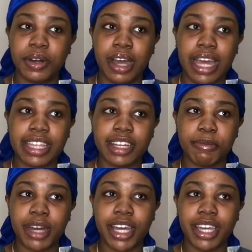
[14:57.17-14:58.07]
I think
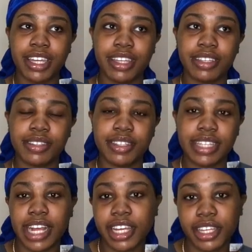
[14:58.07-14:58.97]
my
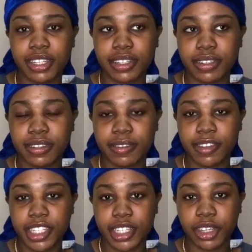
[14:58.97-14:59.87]
second
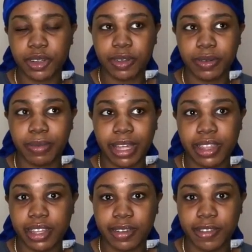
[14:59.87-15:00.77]
video or my
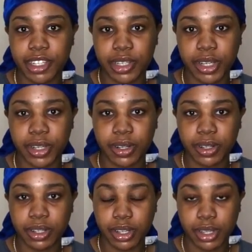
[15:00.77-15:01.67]
third video
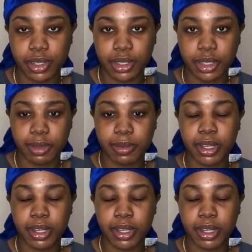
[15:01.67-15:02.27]
on YouTube